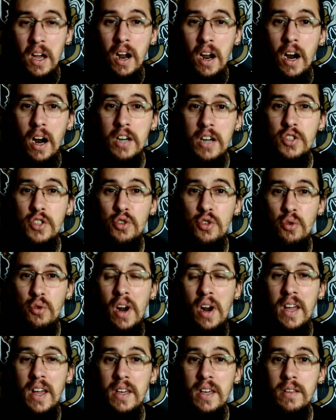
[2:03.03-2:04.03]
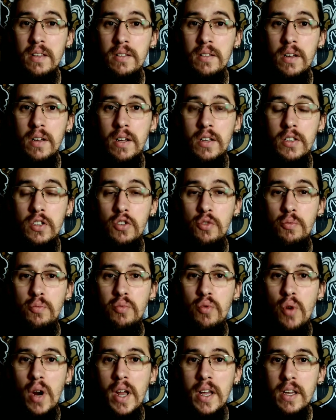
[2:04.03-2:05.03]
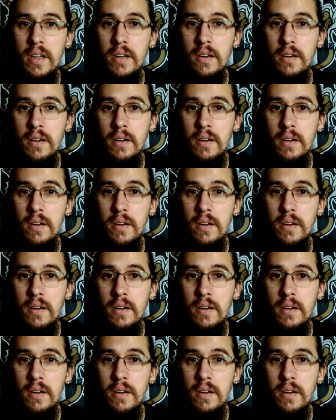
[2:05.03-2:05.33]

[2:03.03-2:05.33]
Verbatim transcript: are trying to break